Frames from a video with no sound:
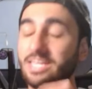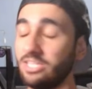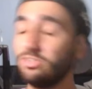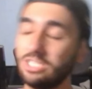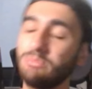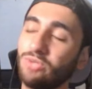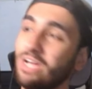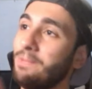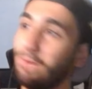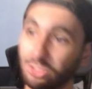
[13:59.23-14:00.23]
he'll keep trying
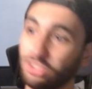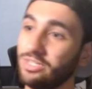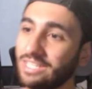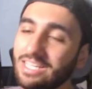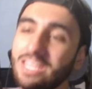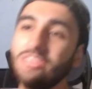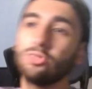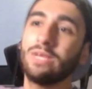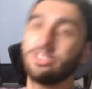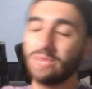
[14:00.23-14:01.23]
to push her, like, in the
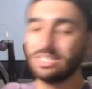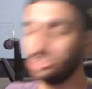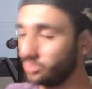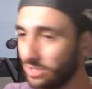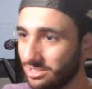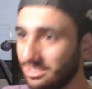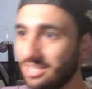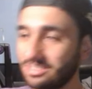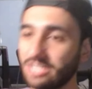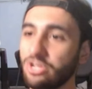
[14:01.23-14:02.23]
right direction, to where
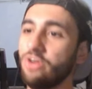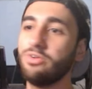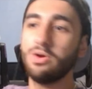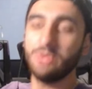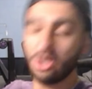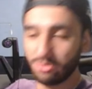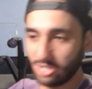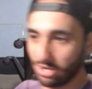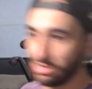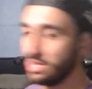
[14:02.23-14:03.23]
it's like,
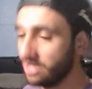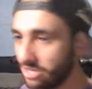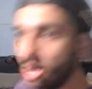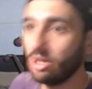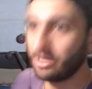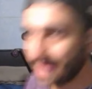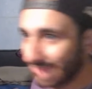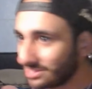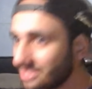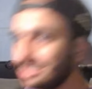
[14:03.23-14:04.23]
no, like, we
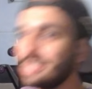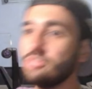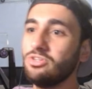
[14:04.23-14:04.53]
have to continue